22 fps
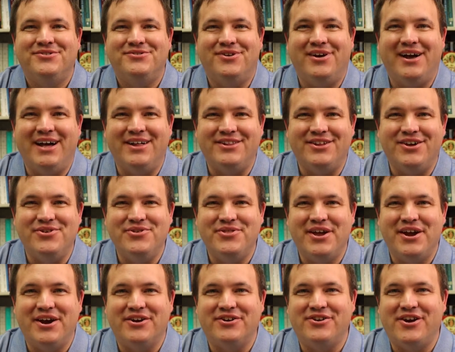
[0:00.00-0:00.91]
Well, hello
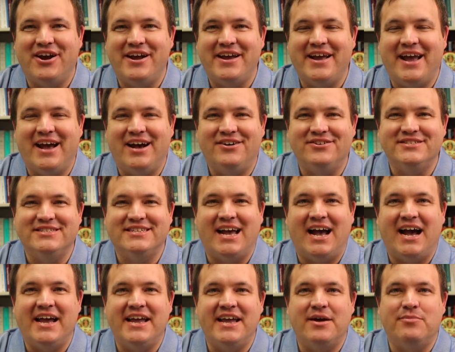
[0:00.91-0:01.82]
there, Greyhounds.
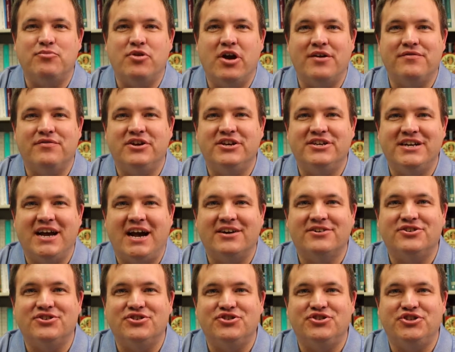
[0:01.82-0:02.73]
I am Reverend Dr.